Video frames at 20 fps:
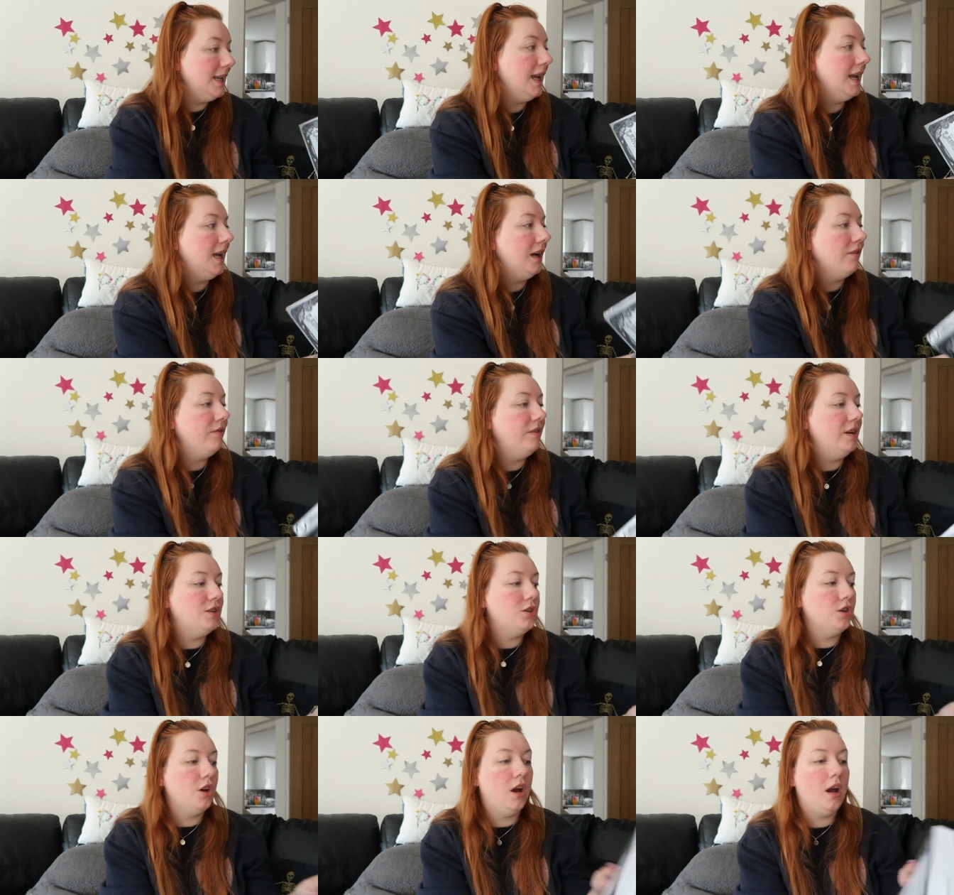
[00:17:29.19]

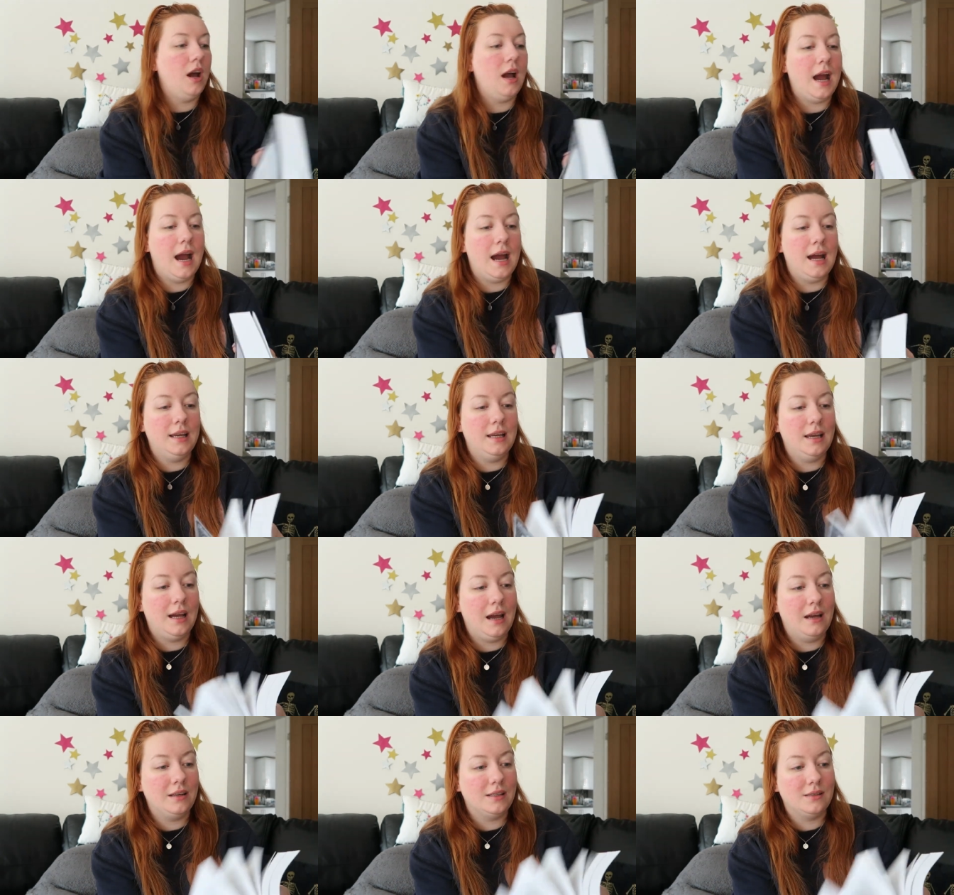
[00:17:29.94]
Kingfisher, I
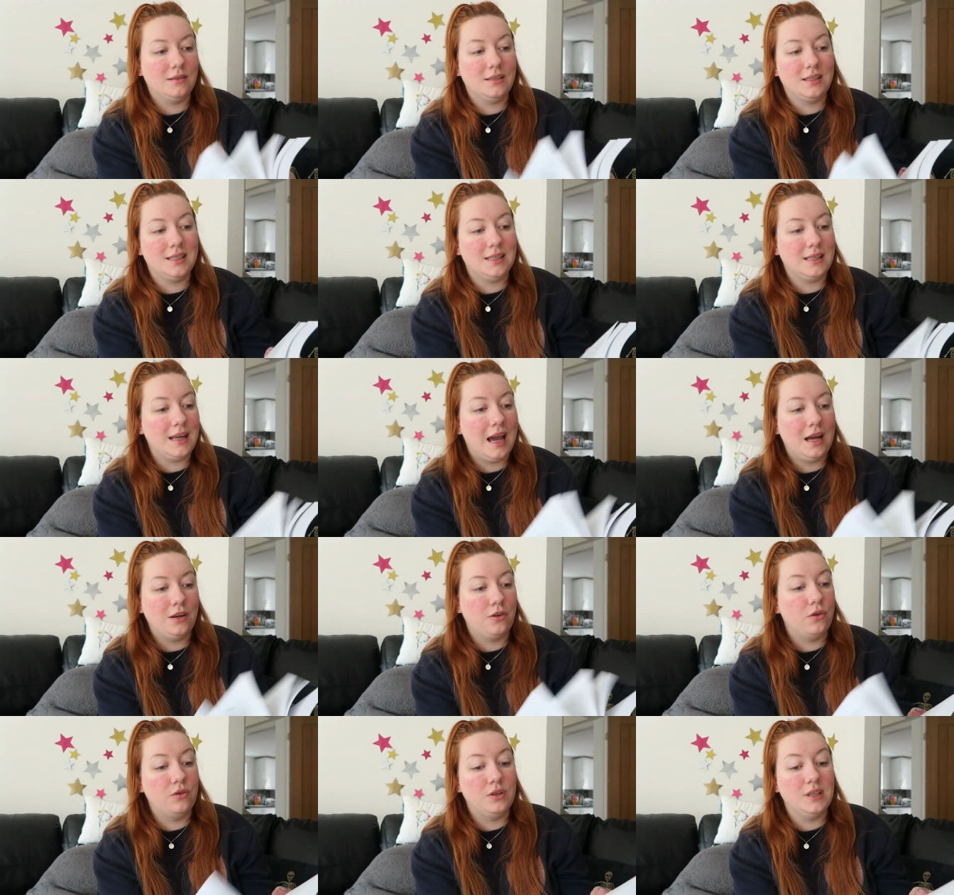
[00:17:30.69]
had,
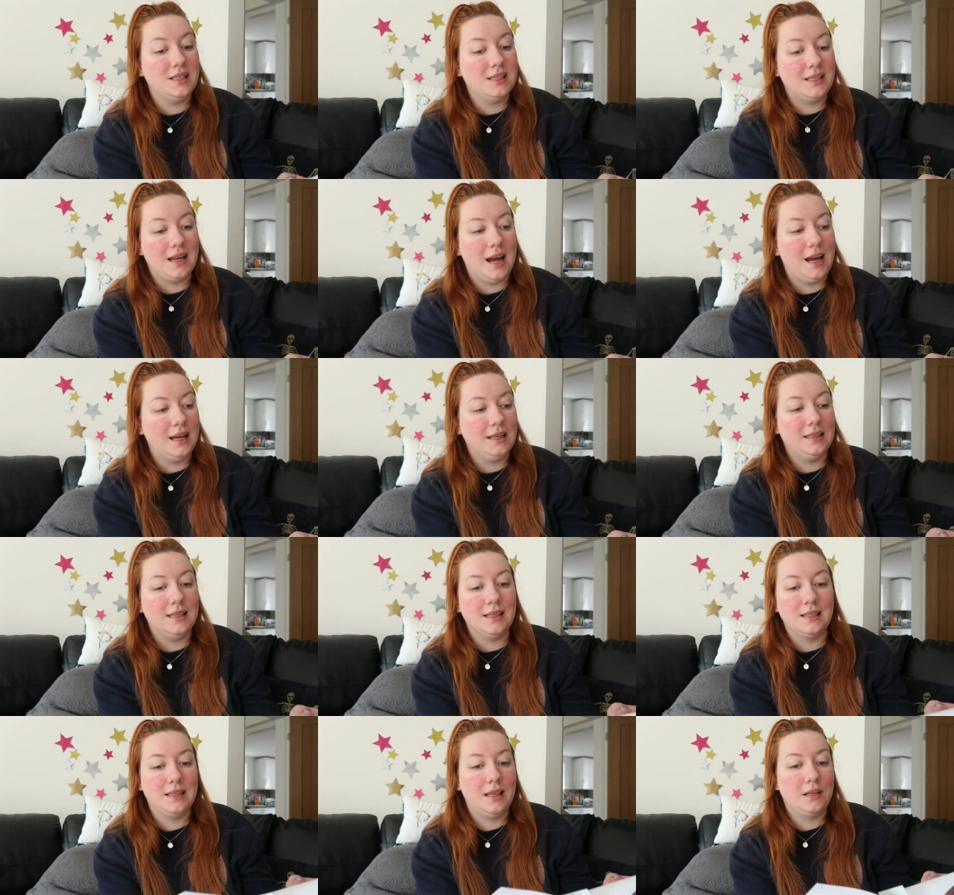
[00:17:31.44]
had already
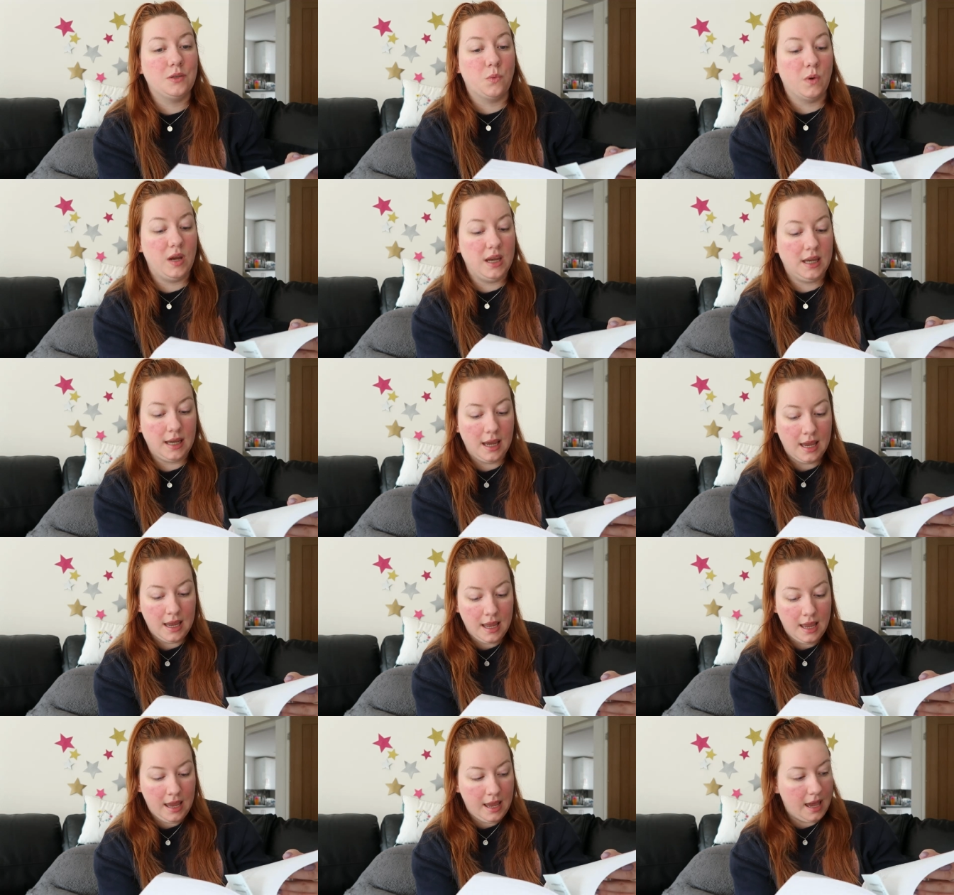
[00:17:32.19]
started this last week
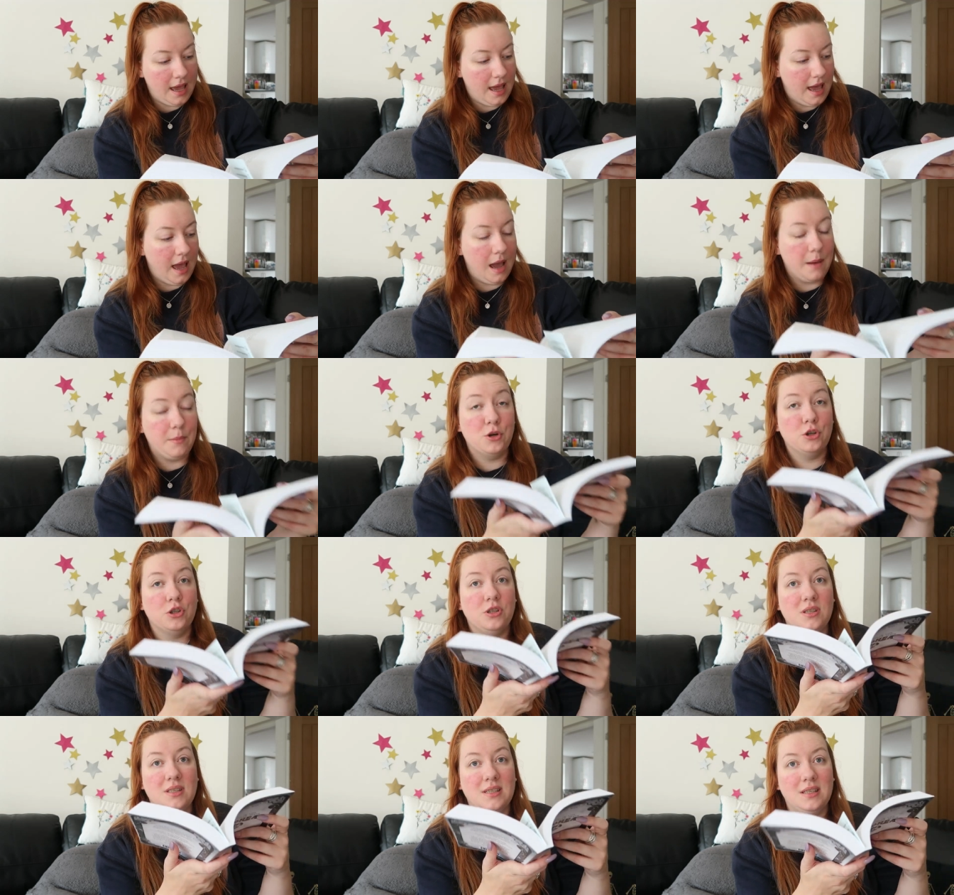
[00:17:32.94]
uh, I'm
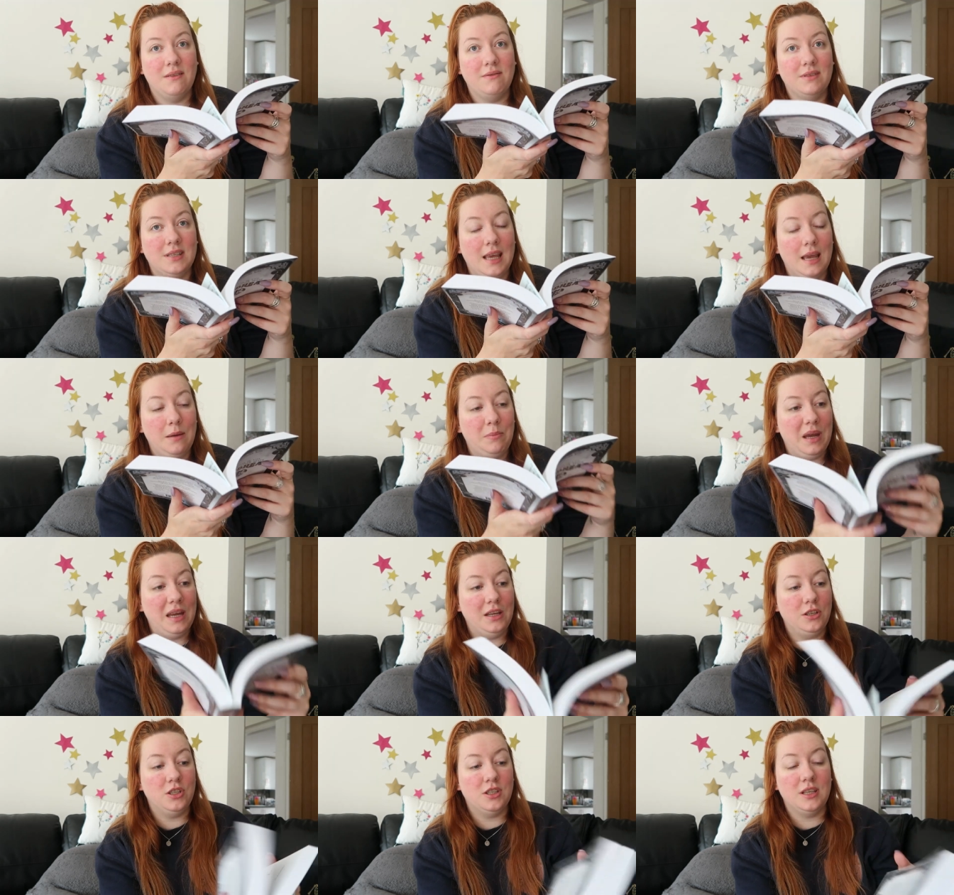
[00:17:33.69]
178
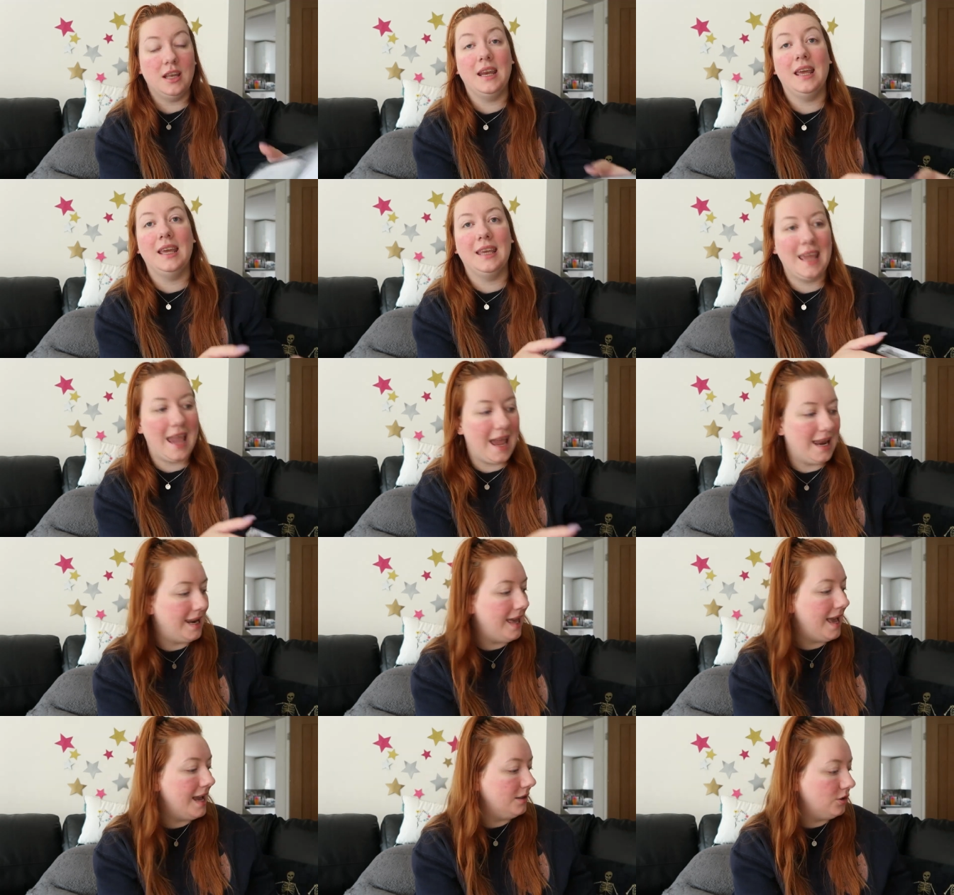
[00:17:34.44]
pages in,
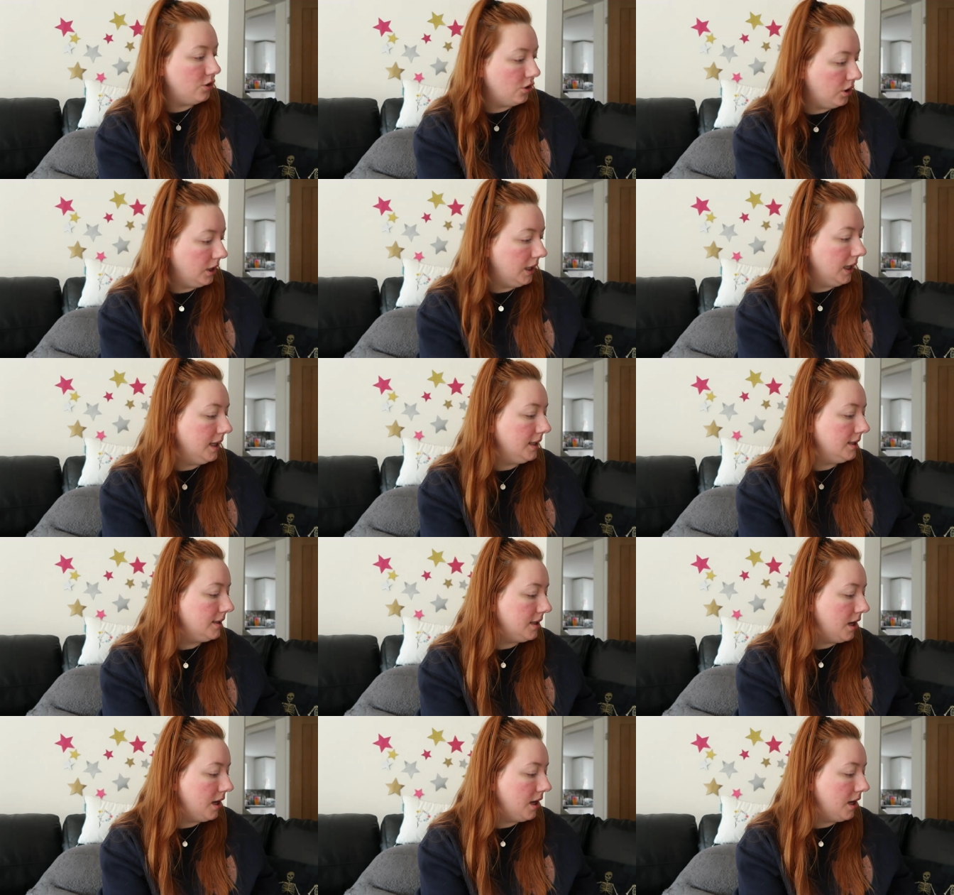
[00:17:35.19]
again, enjoying it.